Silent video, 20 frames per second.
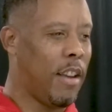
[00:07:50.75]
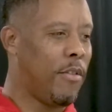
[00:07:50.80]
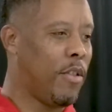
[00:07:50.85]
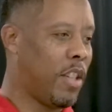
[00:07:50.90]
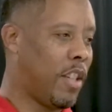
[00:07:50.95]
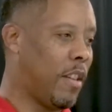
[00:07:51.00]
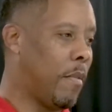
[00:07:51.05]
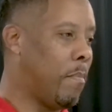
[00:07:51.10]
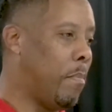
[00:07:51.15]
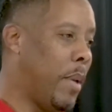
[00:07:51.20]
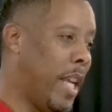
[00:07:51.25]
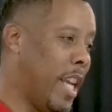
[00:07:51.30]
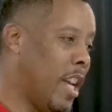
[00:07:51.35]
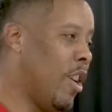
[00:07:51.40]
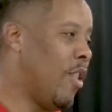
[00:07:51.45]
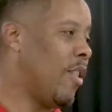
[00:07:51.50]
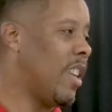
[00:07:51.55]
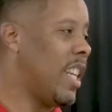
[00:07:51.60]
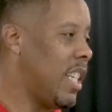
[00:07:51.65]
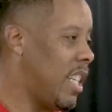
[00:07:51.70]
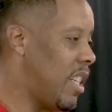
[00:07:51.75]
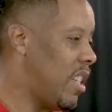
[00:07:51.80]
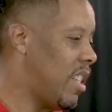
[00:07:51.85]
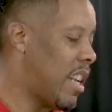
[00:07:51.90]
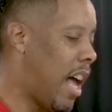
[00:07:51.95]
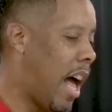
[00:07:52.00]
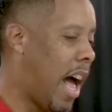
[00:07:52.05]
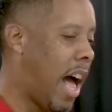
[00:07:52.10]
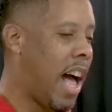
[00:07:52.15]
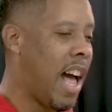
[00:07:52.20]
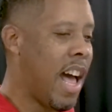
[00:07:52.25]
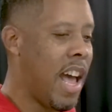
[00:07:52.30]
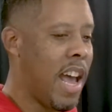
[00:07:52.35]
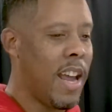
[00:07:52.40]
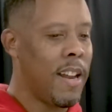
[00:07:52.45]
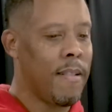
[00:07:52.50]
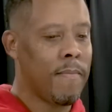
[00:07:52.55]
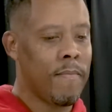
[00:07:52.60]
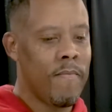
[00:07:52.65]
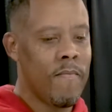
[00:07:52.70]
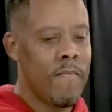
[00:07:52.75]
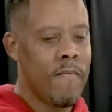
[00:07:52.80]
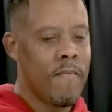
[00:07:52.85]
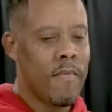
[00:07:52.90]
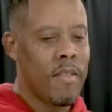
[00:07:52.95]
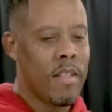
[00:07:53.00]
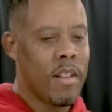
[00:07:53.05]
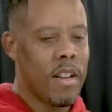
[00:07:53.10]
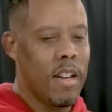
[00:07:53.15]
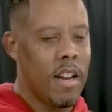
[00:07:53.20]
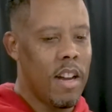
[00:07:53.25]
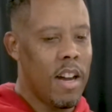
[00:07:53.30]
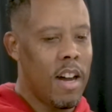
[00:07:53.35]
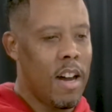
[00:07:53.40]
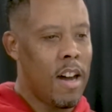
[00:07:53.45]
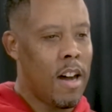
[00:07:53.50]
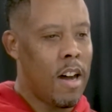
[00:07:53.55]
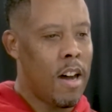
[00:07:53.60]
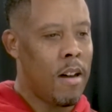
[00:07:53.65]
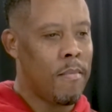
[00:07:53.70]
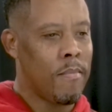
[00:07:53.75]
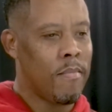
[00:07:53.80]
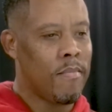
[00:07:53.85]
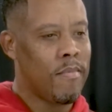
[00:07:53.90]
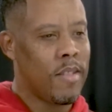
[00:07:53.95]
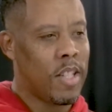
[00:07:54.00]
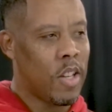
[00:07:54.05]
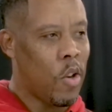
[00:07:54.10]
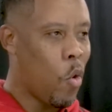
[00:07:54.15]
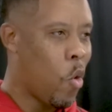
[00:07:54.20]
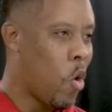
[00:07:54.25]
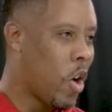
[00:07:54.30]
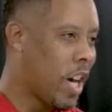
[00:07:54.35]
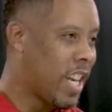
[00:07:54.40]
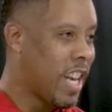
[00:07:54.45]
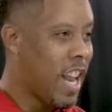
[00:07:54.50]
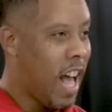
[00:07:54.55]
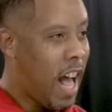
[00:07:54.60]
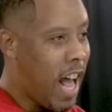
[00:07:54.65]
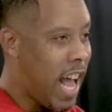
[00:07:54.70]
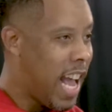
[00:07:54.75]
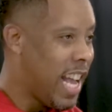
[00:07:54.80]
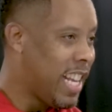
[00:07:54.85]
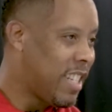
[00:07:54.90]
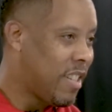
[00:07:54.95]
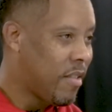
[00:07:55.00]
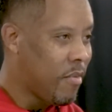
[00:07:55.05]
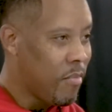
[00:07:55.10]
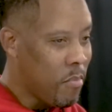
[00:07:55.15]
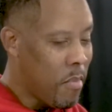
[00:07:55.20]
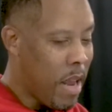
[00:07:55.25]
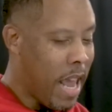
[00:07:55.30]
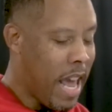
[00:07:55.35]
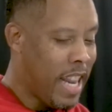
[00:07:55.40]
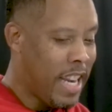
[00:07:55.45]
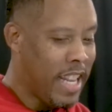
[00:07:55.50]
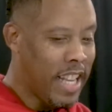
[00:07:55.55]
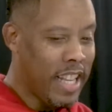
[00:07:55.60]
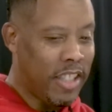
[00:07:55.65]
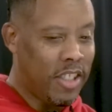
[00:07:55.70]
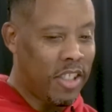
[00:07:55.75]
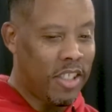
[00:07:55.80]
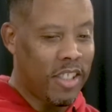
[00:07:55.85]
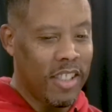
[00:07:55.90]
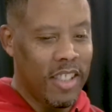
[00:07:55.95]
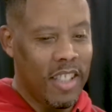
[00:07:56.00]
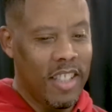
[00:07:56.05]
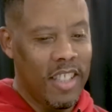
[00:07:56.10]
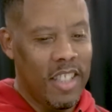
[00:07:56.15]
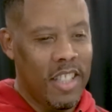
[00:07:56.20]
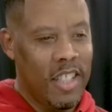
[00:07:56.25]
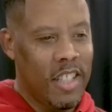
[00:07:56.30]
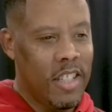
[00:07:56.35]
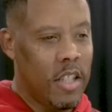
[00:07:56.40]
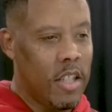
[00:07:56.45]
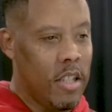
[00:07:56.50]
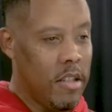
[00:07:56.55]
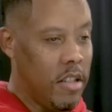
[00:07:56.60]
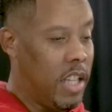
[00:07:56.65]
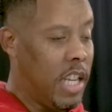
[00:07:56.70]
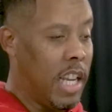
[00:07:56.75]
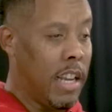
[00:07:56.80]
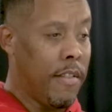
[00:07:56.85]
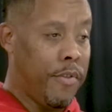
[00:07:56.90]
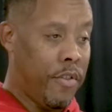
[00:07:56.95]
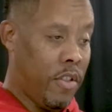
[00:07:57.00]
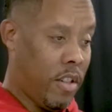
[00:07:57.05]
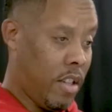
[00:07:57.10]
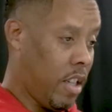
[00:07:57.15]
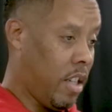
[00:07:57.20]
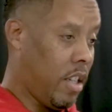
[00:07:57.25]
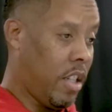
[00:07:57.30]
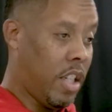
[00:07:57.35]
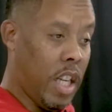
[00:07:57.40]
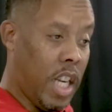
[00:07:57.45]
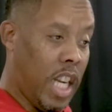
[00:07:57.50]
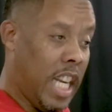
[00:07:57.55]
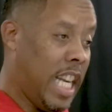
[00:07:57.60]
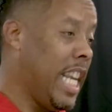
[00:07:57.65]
gifts to build and design, to organize, manage. Gifts to